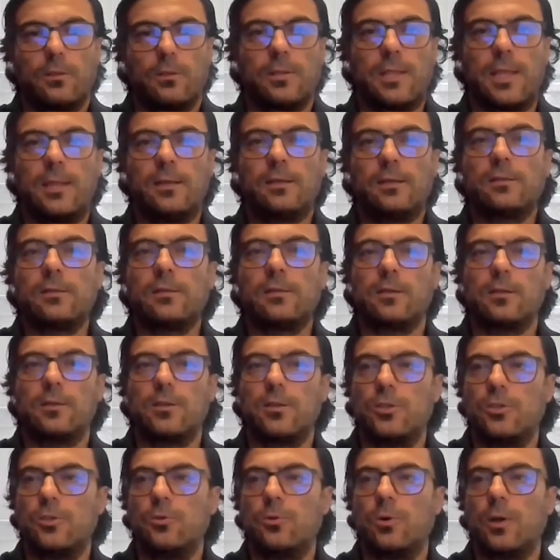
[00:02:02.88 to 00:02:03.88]
then
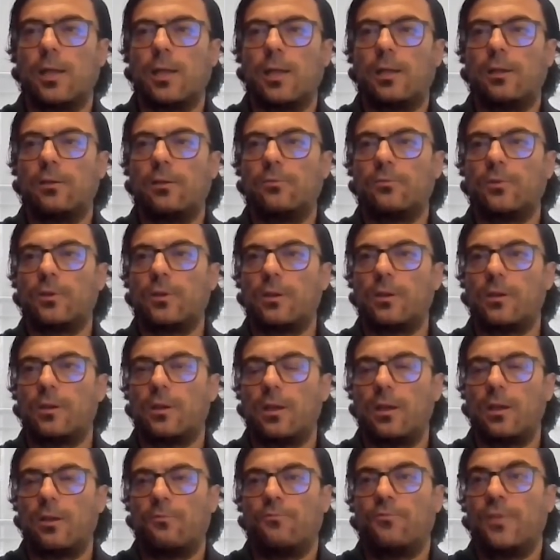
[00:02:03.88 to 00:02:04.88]
you have
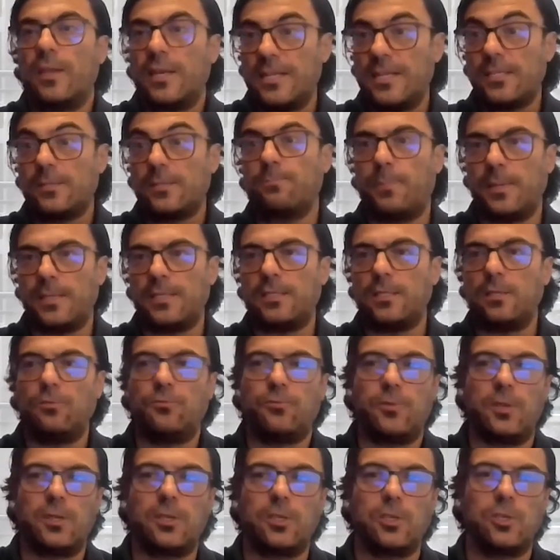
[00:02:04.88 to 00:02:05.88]
a very
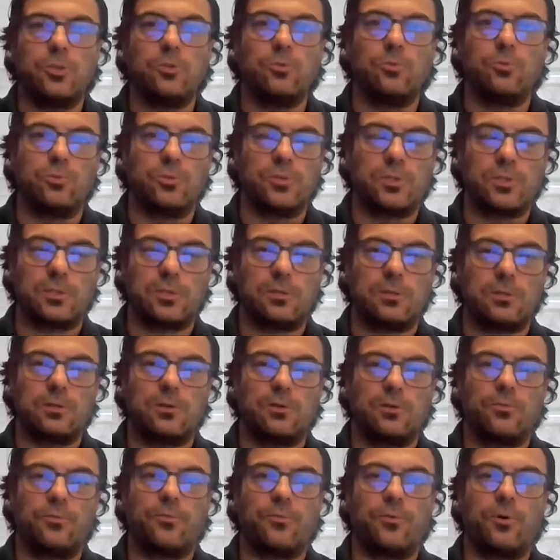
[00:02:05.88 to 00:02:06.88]
specific use
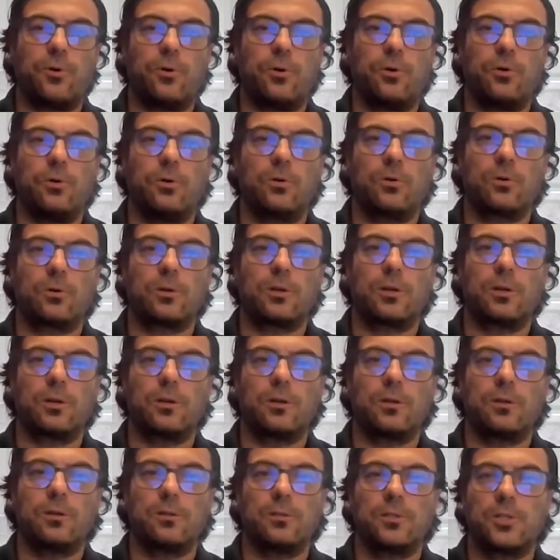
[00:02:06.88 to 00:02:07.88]

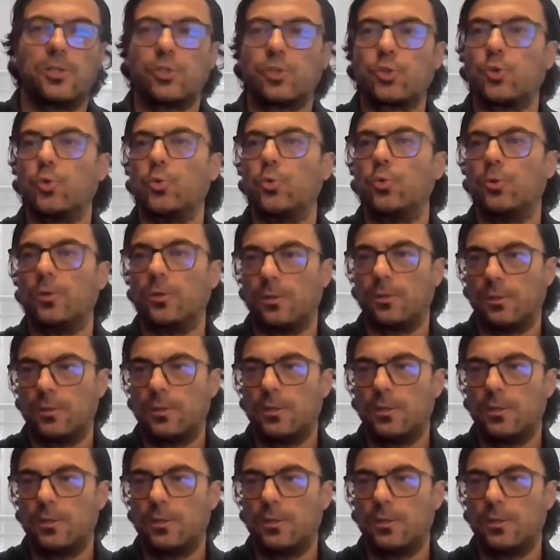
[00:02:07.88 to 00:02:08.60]
for the school.